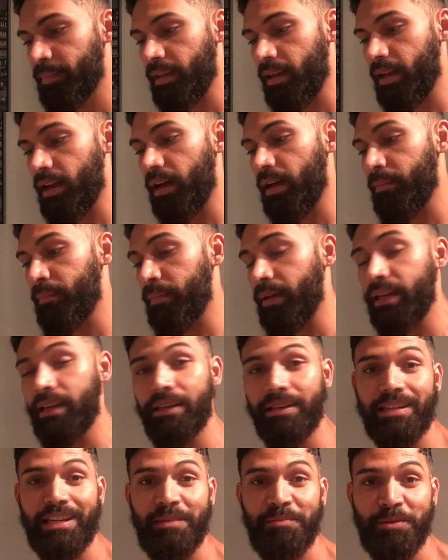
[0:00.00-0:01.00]
and
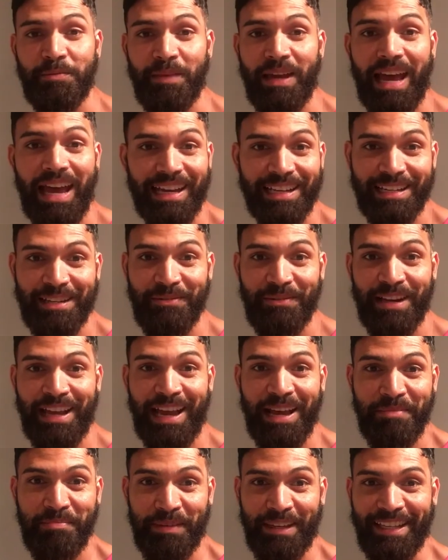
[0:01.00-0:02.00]
it keeps me active and
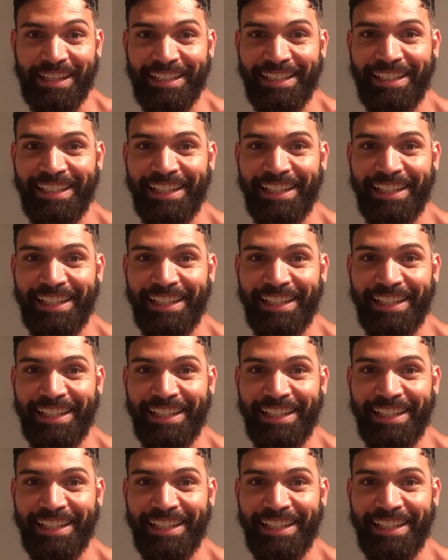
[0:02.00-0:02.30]
happy.